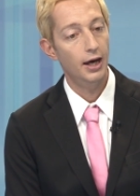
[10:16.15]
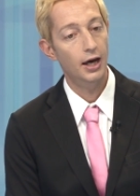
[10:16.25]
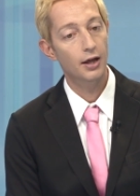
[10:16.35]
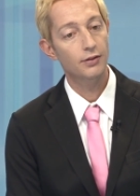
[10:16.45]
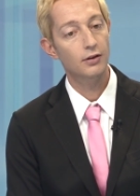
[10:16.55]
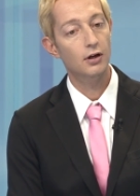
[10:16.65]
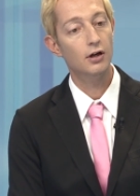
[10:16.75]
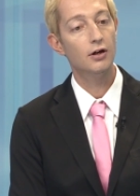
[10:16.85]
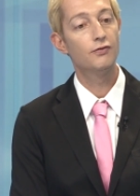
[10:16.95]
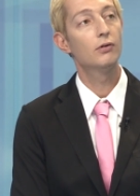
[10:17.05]
And
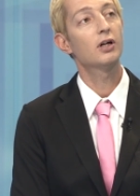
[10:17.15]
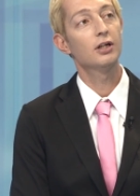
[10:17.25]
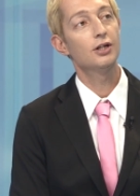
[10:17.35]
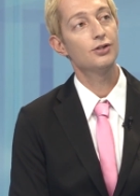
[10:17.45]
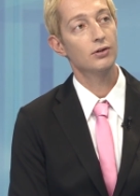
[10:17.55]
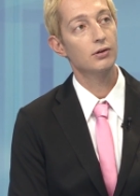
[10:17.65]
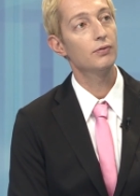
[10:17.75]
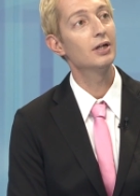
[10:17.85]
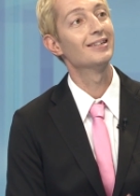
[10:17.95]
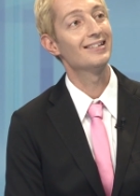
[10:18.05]
if you look at the history of
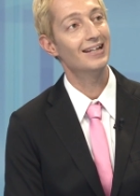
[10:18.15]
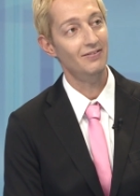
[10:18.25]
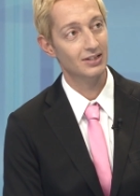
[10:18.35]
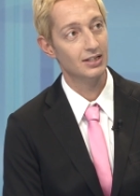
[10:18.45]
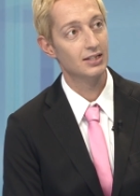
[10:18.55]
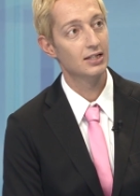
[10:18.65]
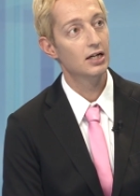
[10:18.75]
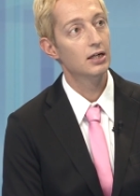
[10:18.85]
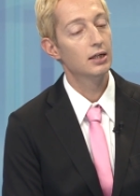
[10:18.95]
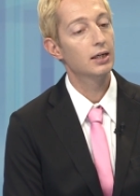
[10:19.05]
Korea in the 70s,
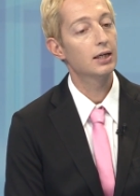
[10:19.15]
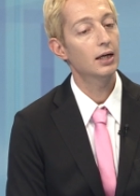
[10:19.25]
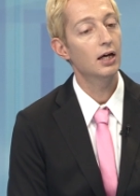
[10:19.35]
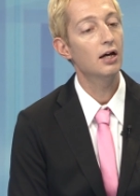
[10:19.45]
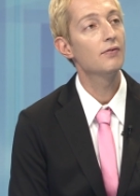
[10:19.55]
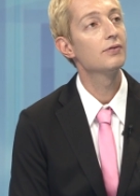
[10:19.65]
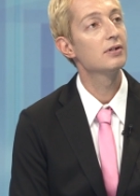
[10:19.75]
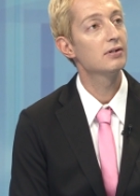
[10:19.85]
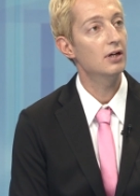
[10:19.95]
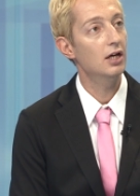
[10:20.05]
you kind of have the
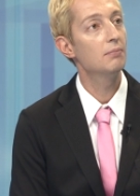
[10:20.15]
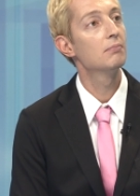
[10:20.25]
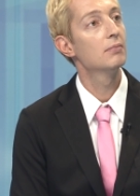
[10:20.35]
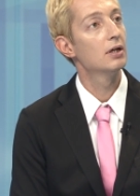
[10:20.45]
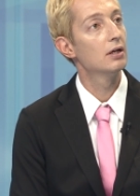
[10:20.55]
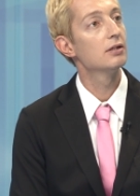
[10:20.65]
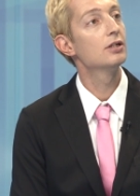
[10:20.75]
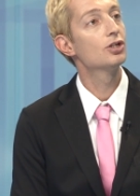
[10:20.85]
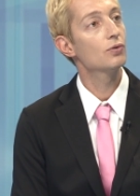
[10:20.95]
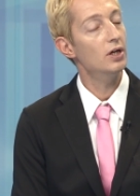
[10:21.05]
same
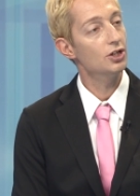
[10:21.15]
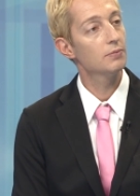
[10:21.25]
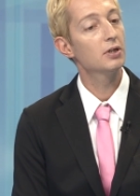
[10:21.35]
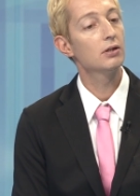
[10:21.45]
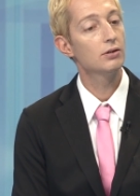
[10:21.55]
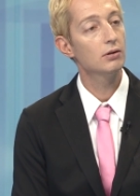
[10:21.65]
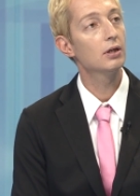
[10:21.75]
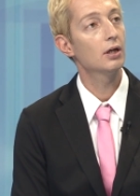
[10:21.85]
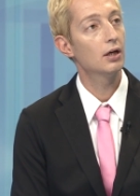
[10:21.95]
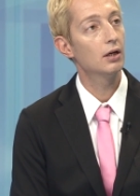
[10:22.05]
situation, because you're
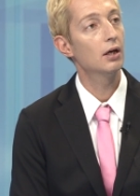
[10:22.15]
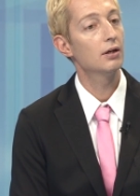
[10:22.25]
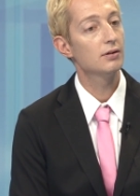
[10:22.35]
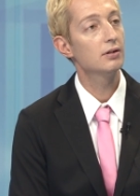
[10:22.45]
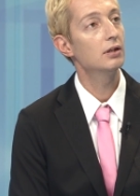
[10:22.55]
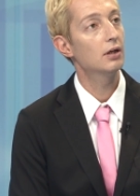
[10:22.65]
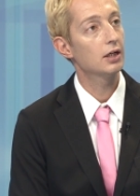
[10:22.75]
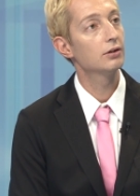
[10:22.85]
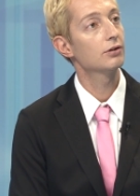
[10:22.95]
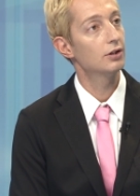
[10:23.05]
going to see
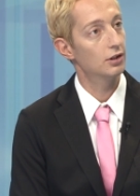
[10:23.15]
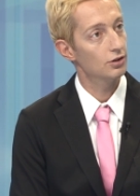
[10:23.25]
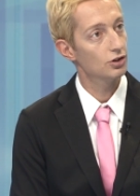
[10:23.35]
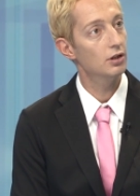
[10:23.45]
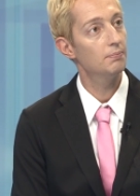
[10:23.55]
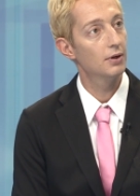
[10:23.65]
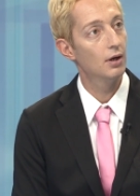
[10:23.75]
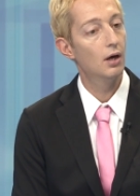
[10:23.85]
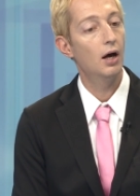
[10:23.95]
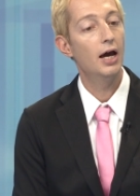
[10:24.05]
like a dictatorship,
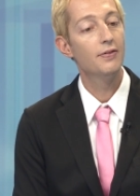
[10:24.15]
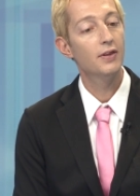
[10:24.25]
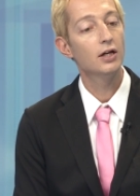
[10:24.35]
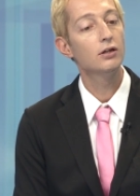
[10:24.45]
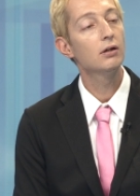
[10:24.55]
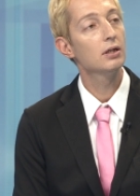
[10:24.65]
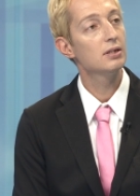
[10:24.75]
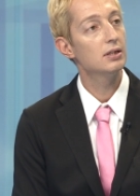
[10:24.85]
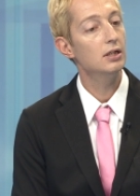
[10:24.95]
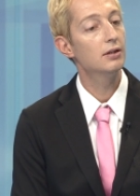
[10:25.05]
and then you're going to
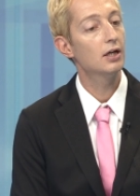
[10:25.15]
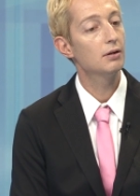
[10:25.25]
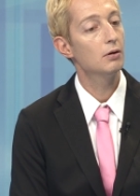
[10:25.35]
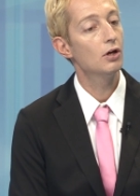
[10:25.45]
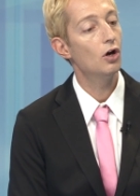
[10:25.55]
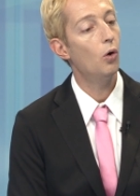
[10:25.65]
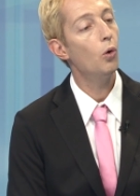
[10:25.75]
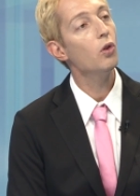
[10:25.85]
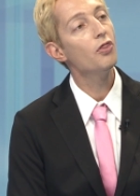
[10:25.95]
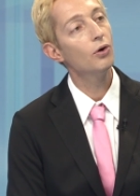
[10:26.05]
see that
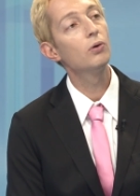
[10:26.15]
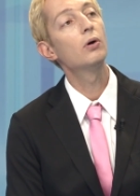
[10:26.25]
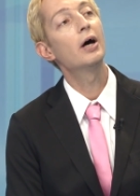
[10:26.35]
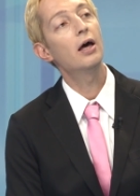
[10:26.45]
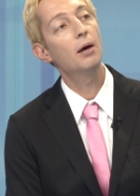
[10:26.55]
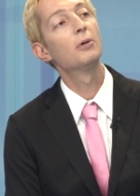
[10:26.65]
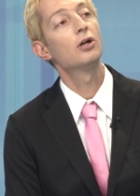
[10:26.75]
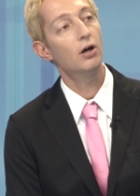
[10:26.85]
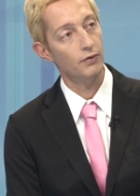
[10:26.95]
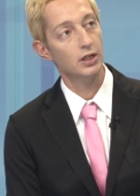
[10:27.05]
although a
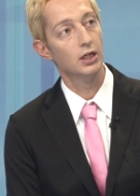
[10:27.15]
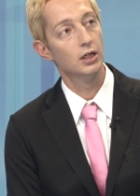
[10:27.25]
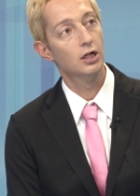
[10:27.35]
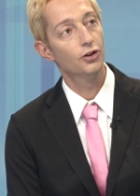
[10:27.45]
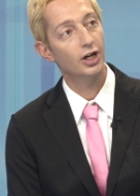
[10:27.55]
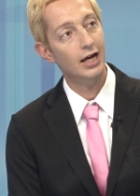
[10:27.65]
minority, the